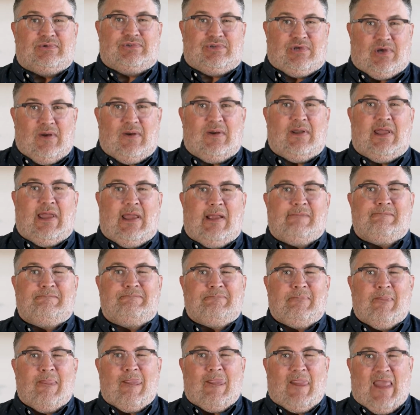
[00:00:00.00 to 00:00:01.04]
journey
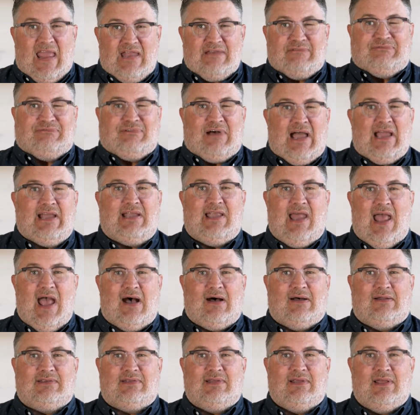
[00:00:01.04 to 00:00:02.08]
and find
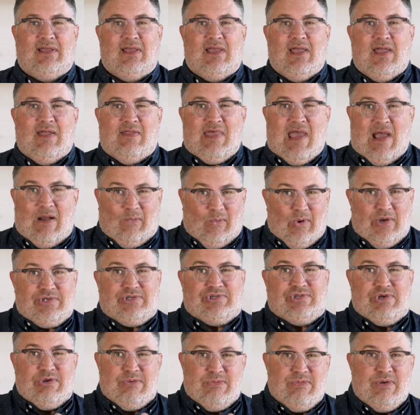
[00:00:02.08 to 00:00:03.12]
out that
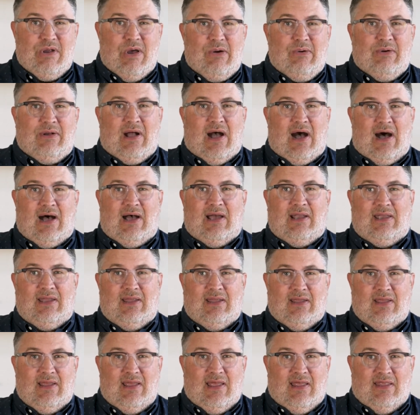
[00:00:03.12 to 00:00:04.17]
once you know God,
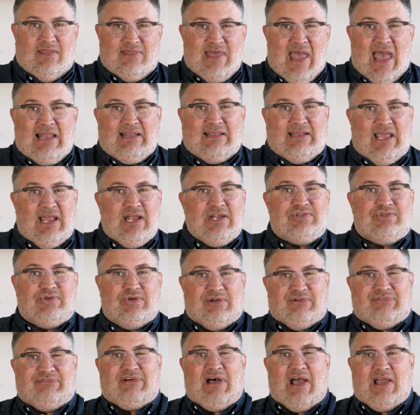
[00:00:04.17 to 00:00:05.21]
that leads you
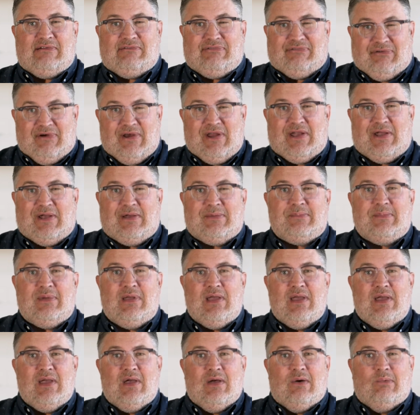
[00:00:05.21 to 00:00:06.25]
to find freedom,
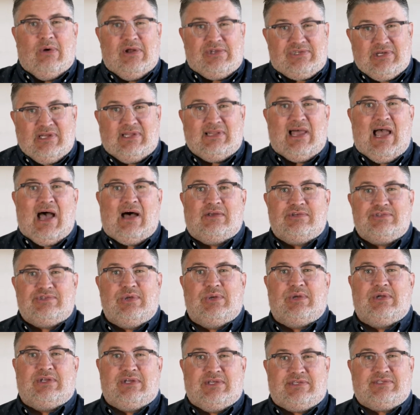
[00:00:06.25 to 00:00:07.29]
which allows
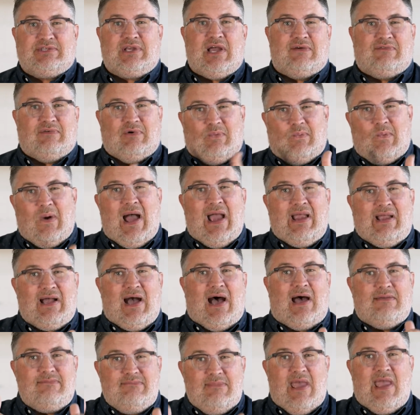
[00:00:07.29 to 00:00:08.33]
you to discover why
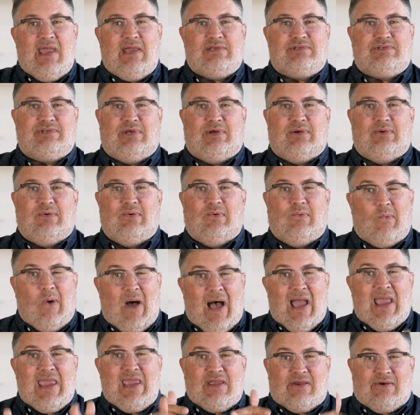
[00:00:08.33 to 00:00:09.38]
God made you,
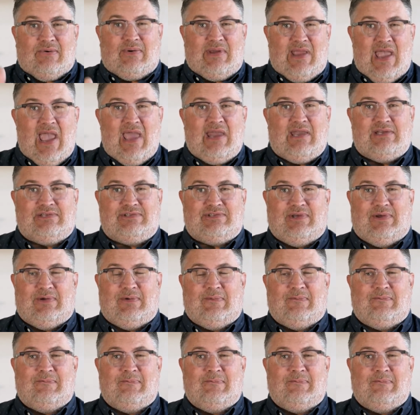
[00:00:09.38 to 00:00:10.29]
why he created you.